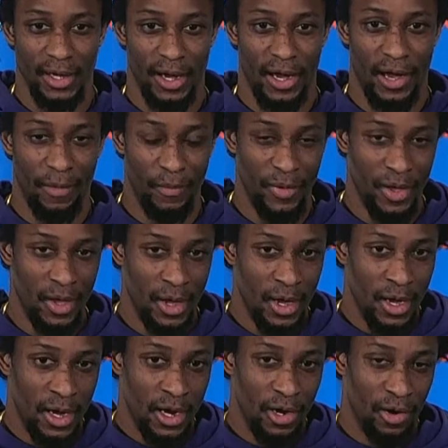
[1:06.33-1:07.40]

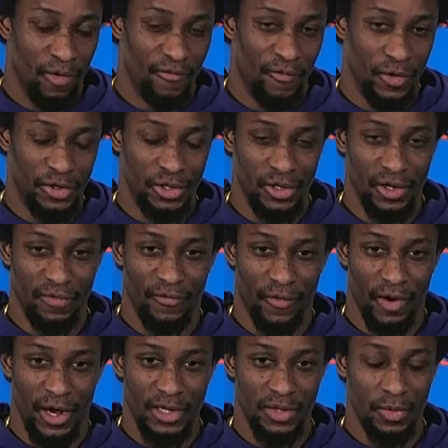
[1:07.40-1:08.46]
Fortunately
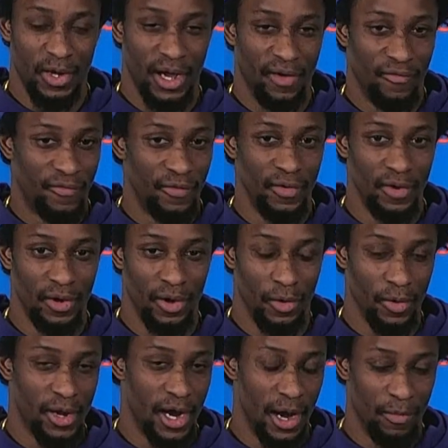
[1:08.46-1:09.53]
for us, we have,
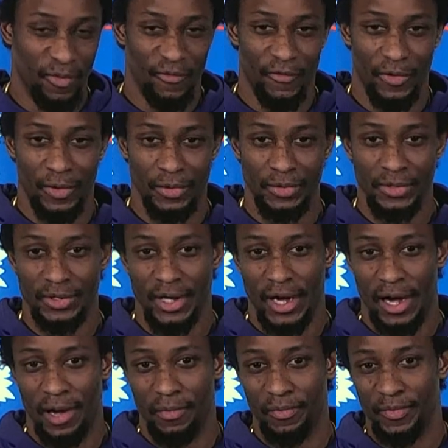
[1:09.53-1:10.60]
camera phones.
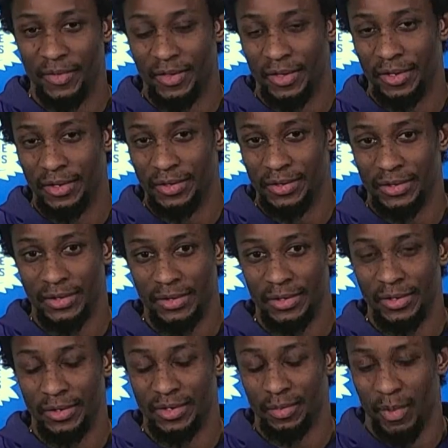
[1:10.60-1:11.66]

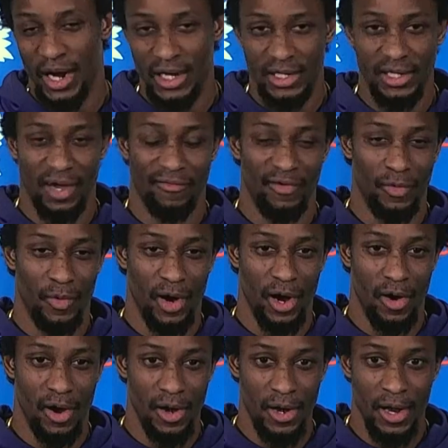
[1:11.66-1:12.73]
There's mics
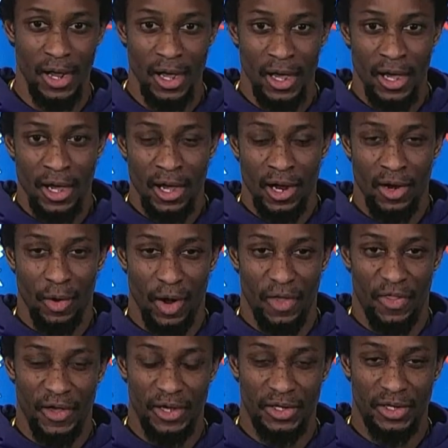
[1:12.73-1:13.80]
everywhere. And, I
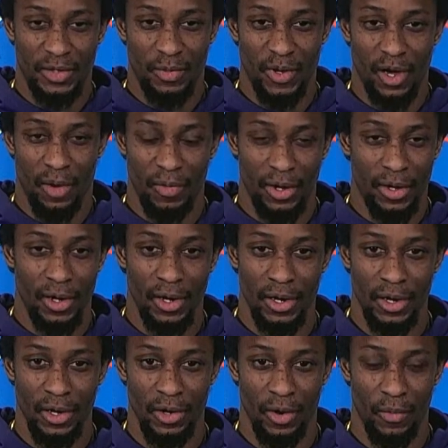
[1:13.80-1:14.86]
think it's just becoming,
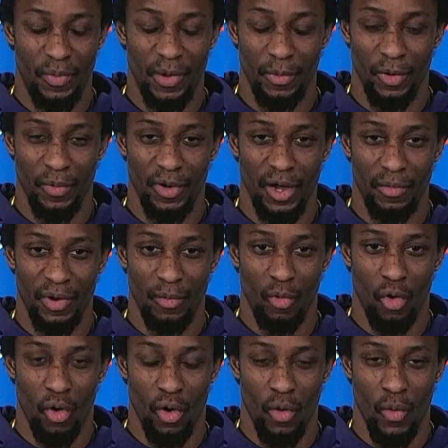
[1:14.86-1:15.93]
people are becoming
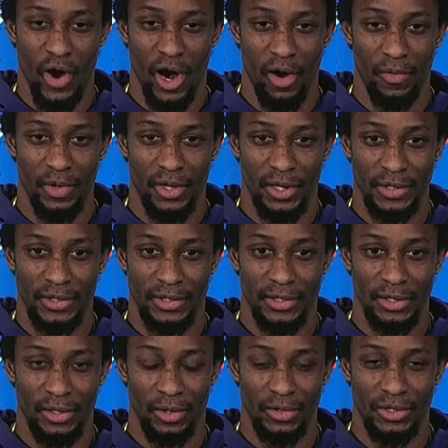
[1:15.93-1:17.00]
more aware because,
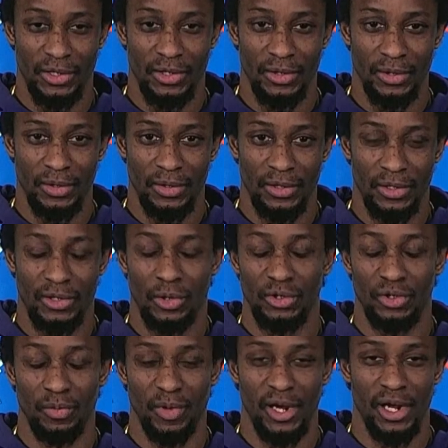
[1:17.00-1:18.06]
just the
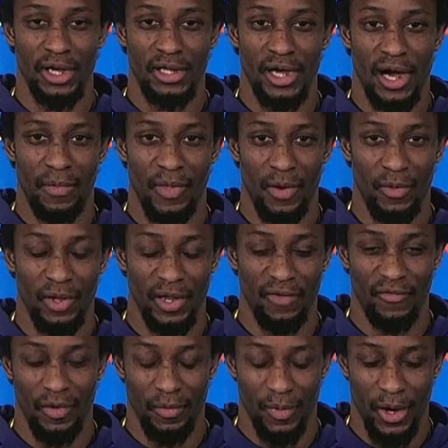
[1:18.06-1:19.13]
social media time that we
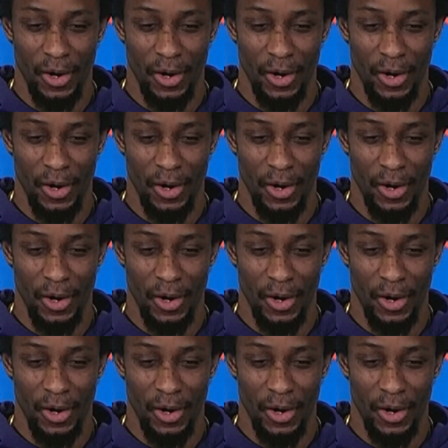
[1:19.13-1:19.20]
live in.